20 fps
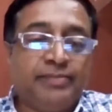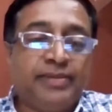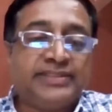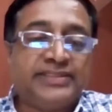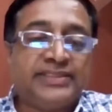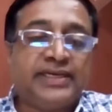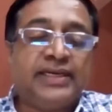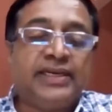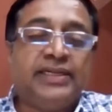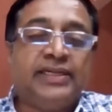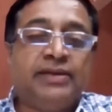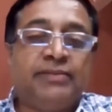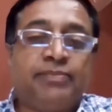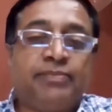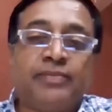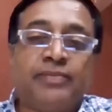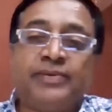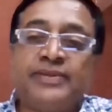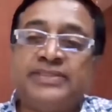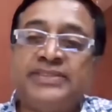and basically a
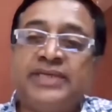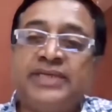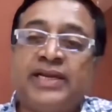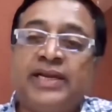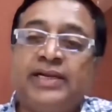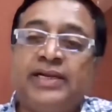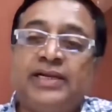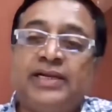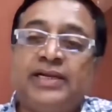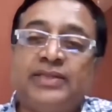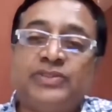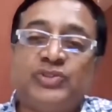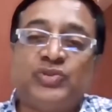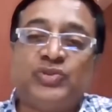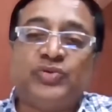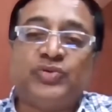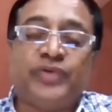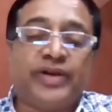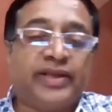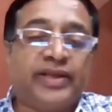professor and
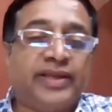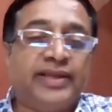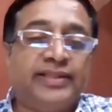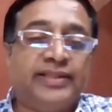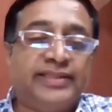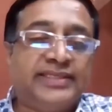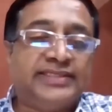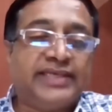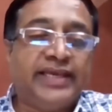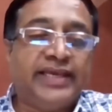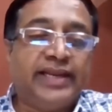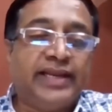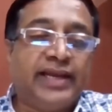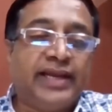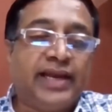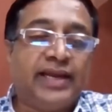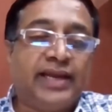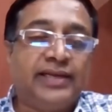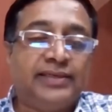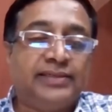also working in this
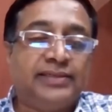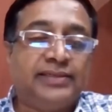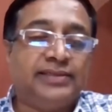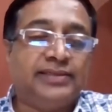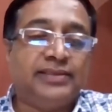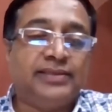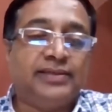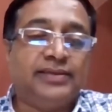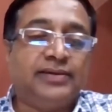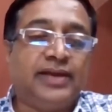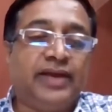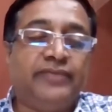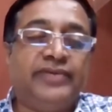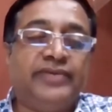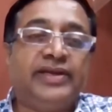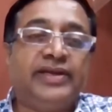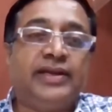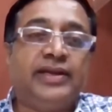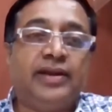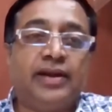area and
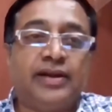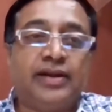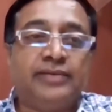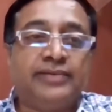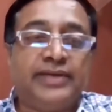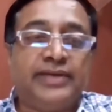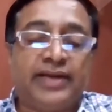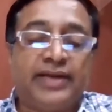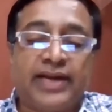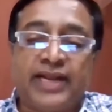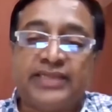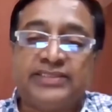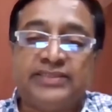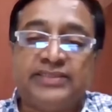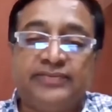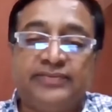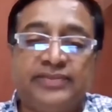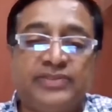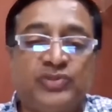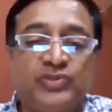having a lot of
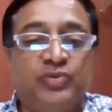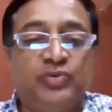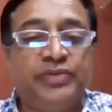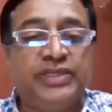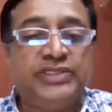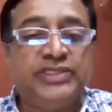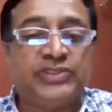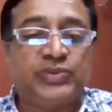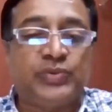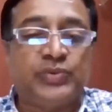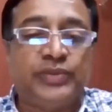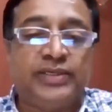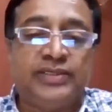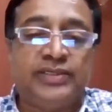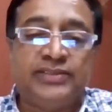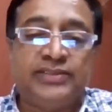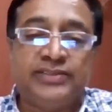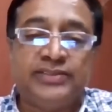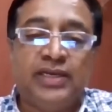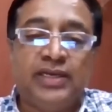interaction with so many
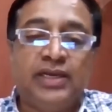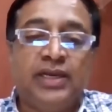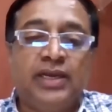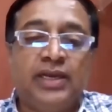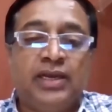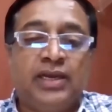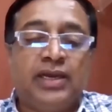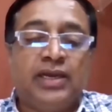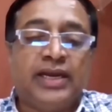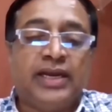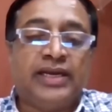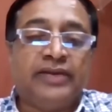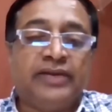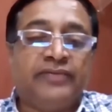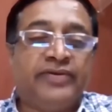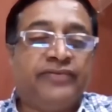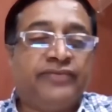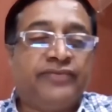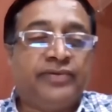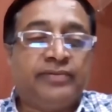students, right
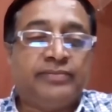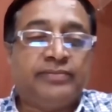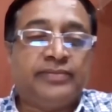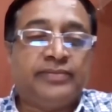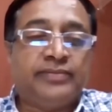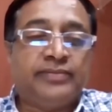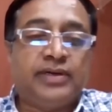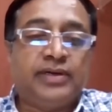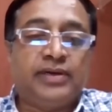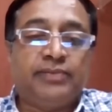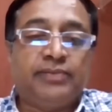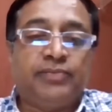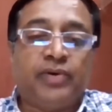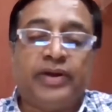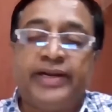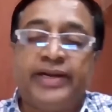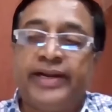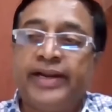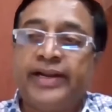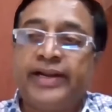away from
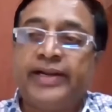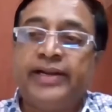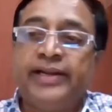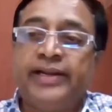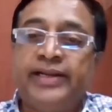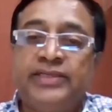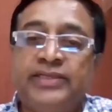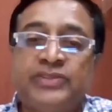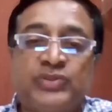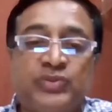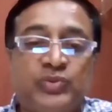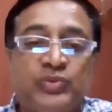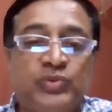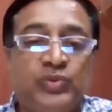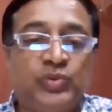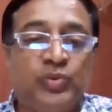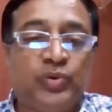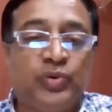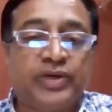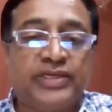polytechnics to
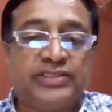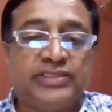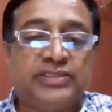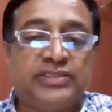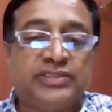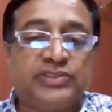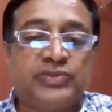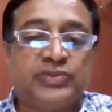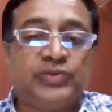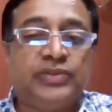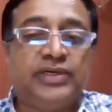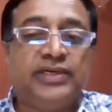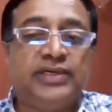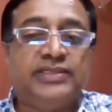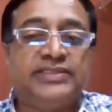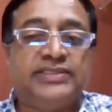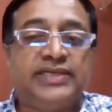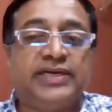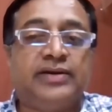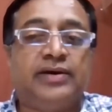vocational
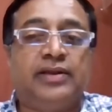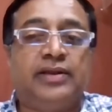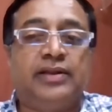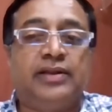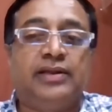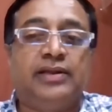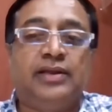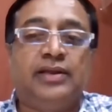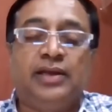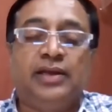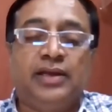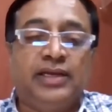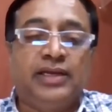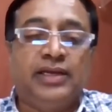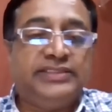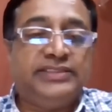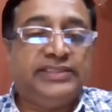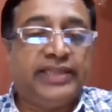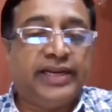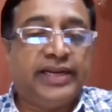students and all
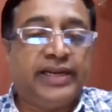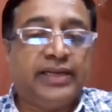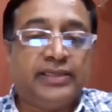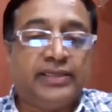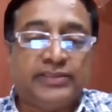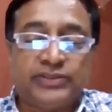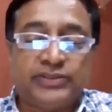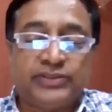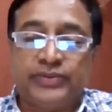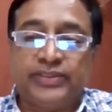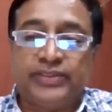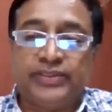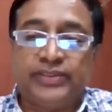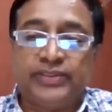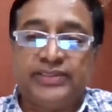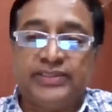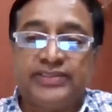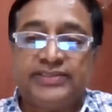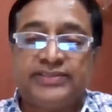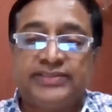engineering
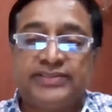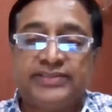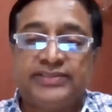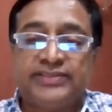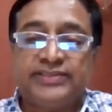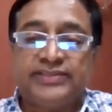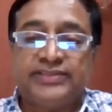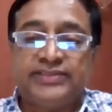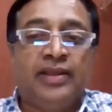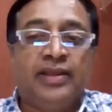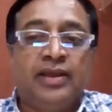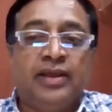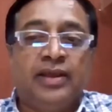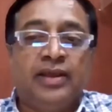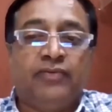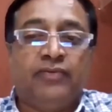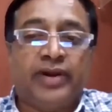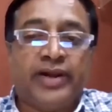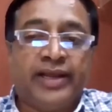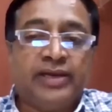students.
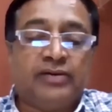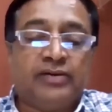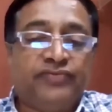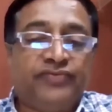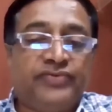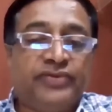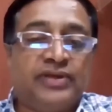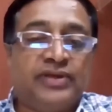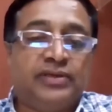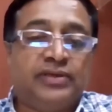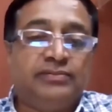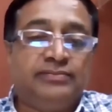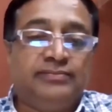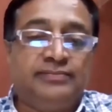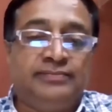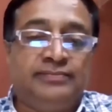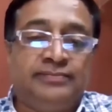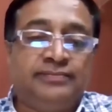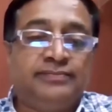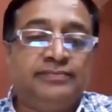What I observed,
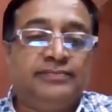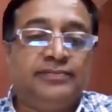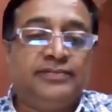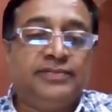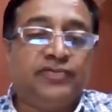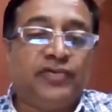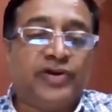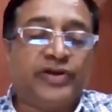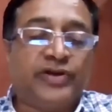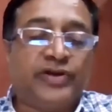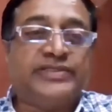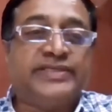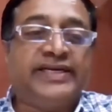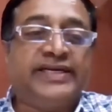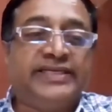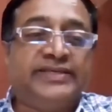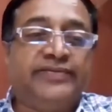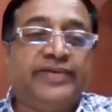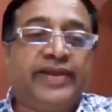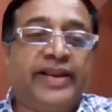what you
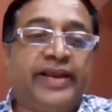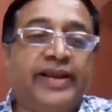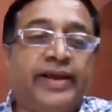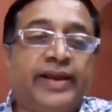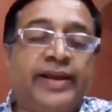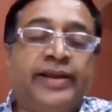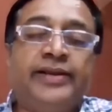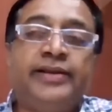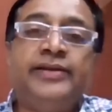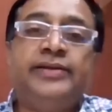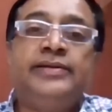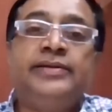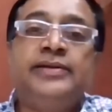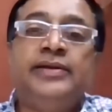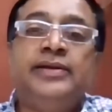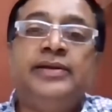said is very correct.